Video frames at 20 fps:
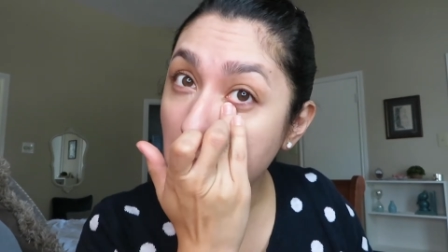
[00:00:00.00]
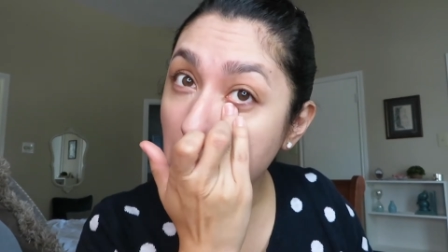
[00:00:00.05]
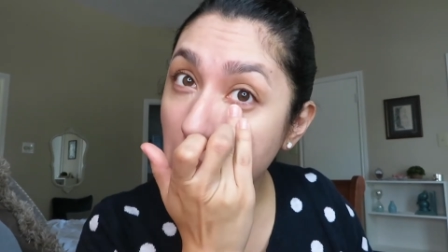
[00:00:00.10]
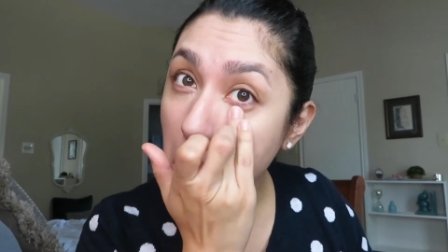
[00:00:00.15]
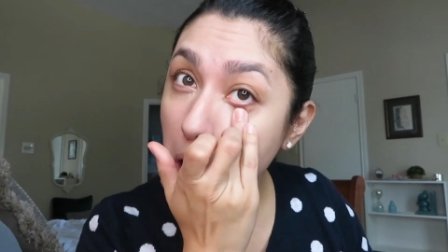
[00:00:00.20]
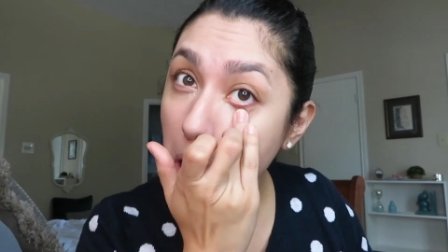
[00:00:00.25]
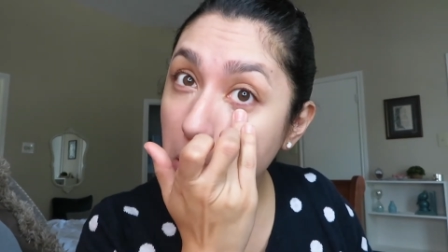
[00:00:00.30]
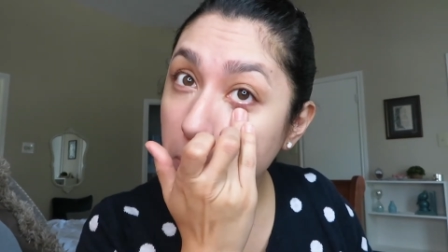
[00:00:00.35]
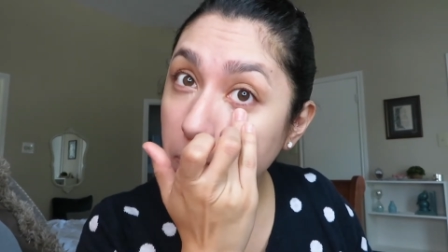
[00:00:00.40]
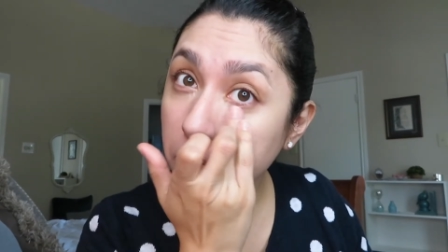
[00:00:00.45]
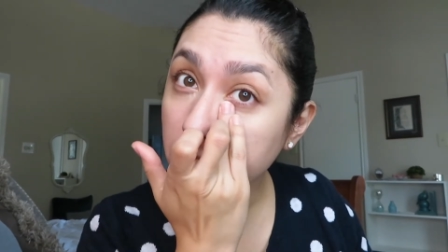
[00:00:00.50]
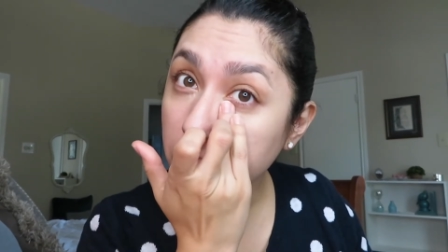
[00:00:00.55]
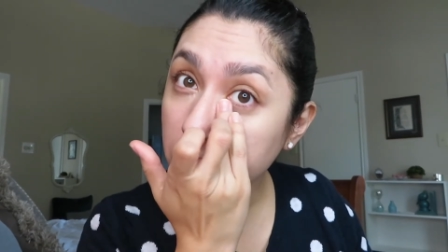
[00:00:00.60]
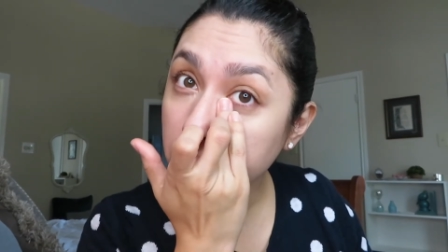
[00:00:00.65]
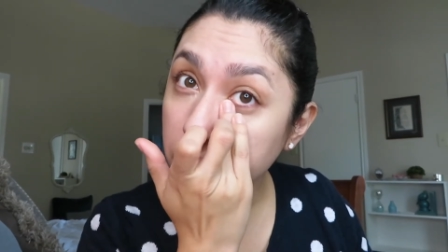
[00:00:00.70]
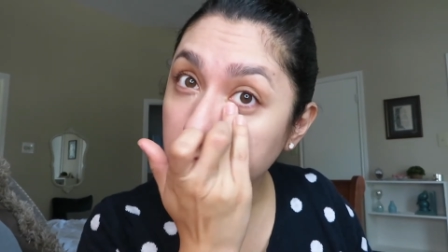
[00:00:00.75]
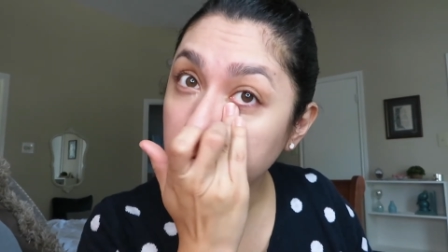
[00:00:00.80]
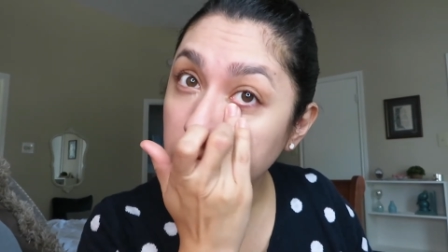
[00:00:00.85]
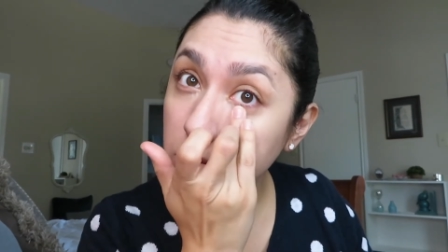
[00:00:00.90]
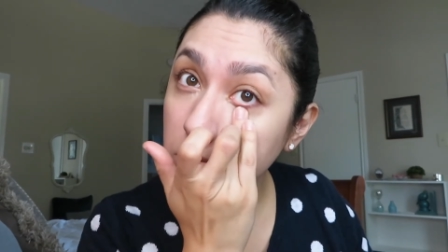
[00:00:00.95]
I'm not
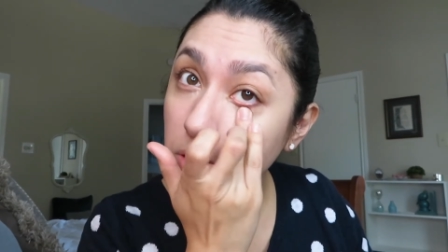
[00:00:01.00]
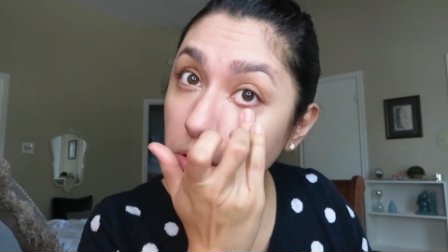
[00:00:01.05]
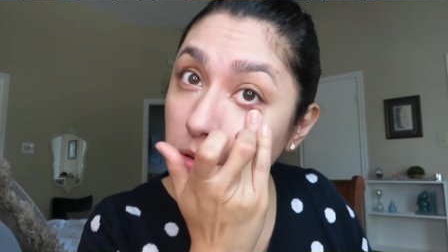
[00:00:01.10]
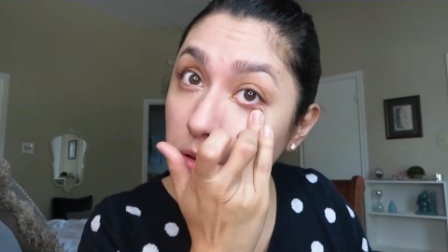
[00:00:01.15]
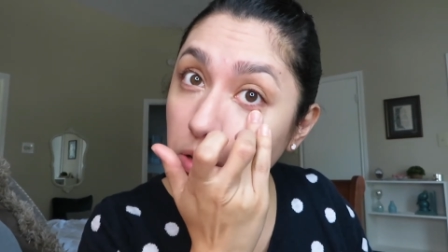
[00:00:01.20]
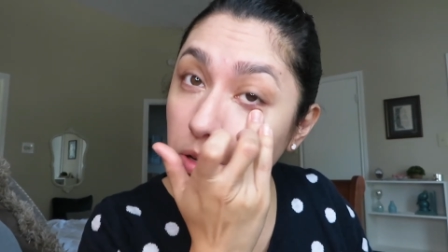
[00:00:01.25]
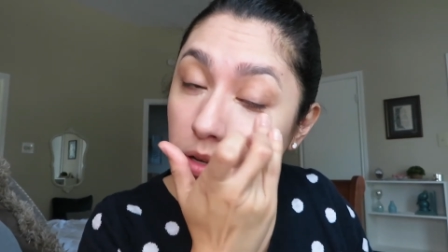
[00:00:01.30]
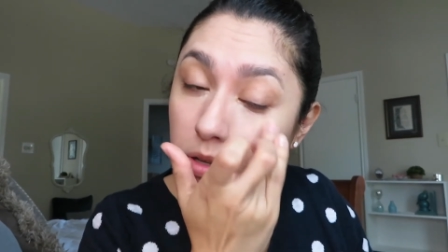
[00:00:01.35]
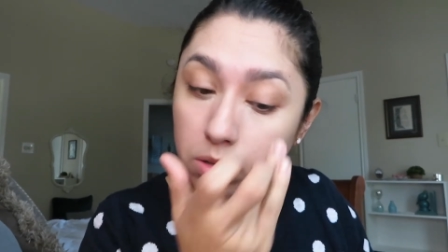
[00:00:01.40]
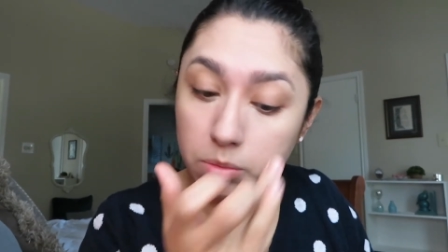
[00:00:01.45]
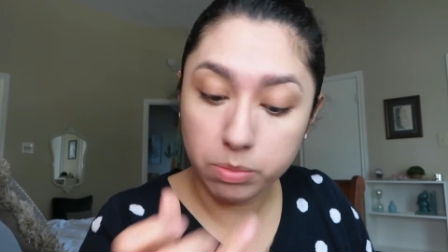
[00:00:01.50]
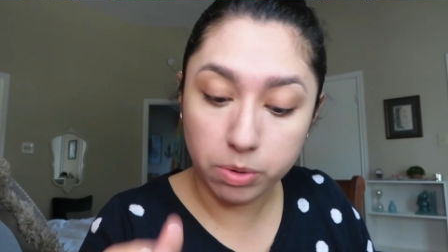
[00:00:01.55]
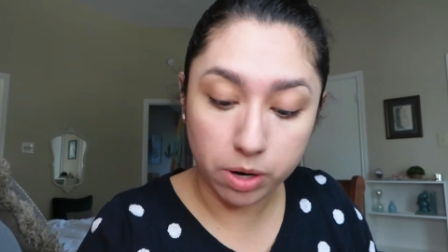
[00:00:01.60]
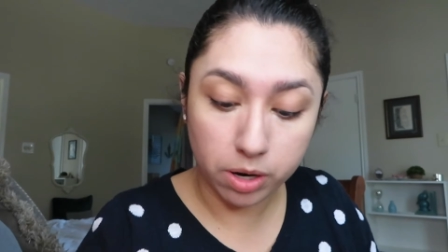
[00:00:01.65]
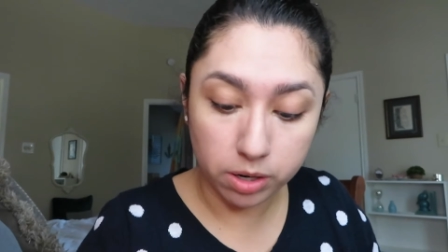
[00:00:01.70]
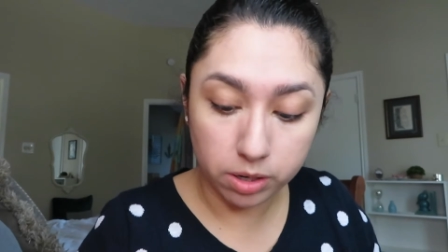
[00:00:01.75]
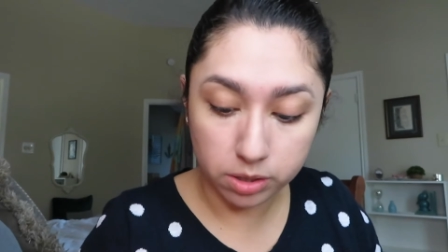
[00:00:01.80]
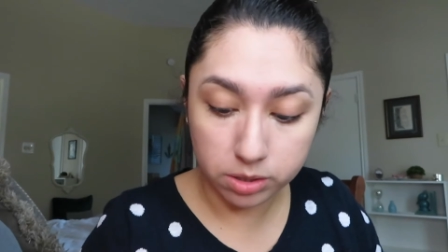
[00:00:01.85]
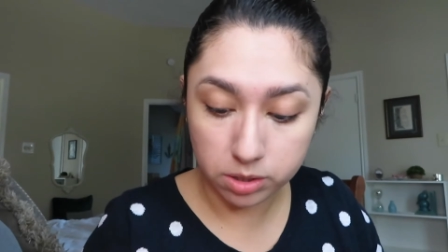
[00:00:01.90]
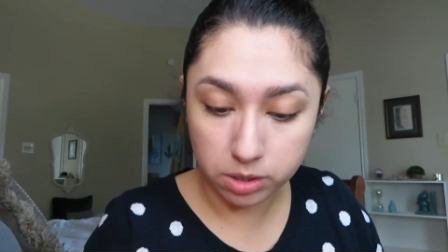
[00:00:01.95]
even showing y'all the
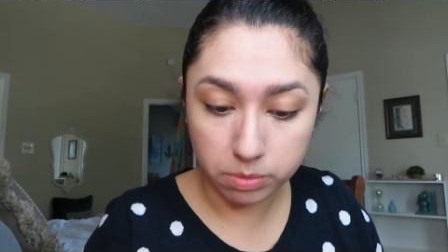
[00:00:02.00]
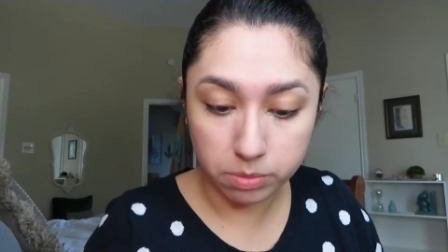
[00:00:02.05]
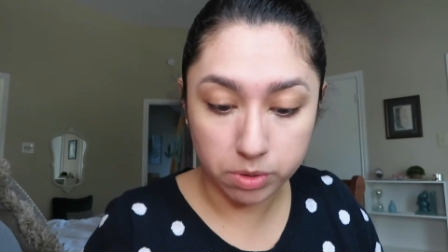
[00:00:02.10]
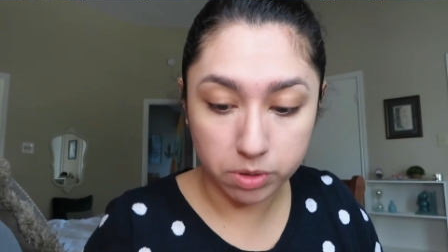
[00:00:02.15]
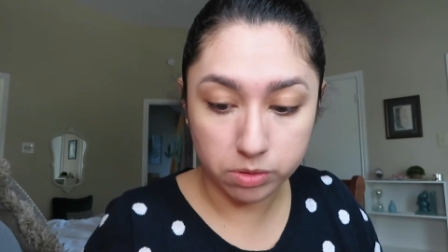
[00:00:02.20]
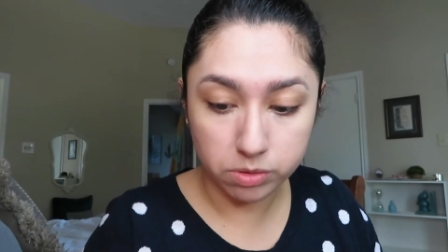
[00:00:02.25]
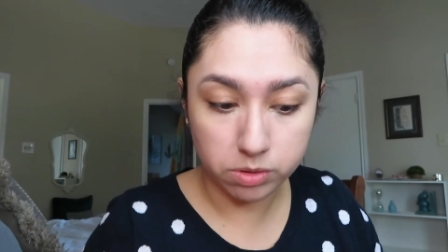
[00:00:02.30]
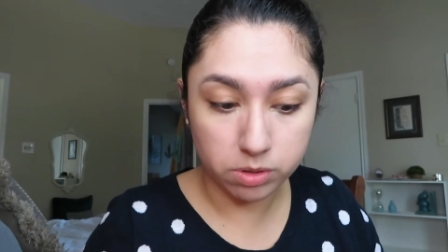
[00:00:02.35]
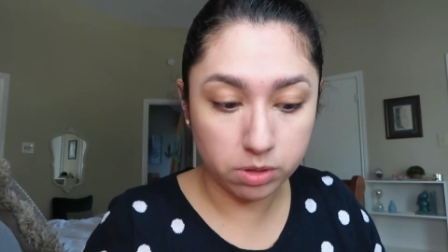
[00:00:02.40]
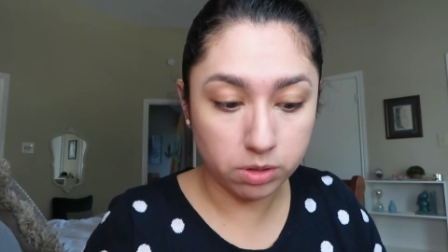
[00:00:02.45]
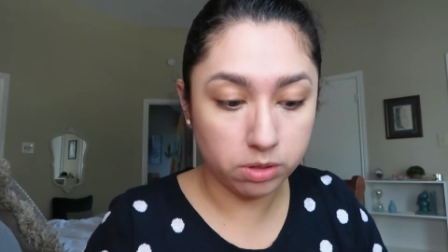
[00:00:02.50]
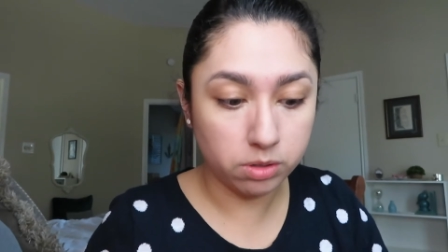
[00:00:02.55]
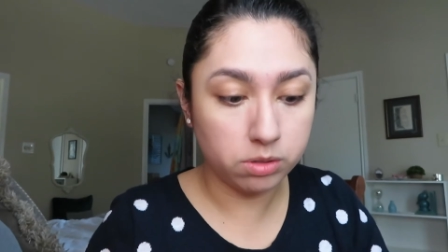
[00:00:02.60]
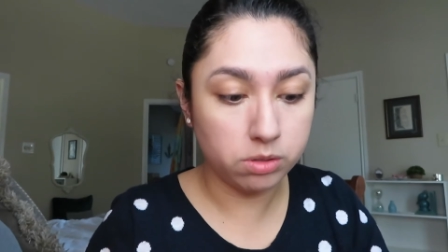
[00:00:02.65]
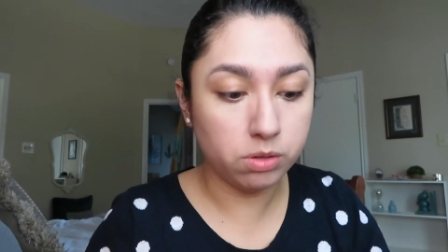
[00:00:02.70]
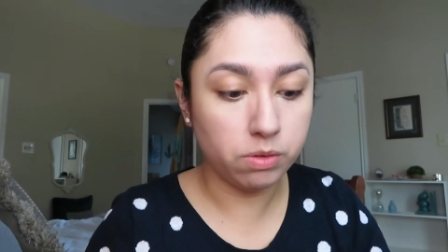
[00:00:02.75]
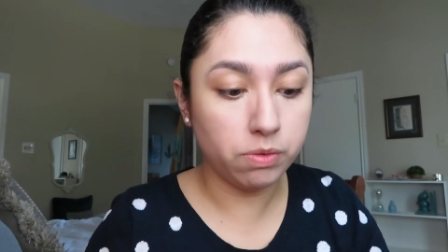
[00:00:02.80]
products I'm using.